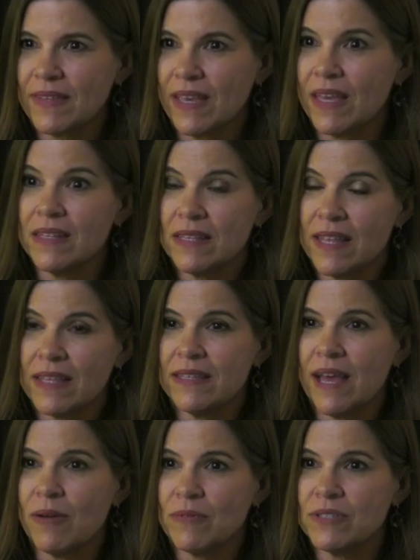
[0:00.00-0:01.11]
And
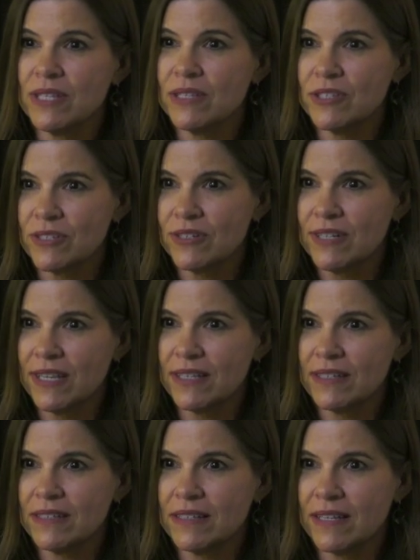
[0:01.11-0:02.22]
that was concerning.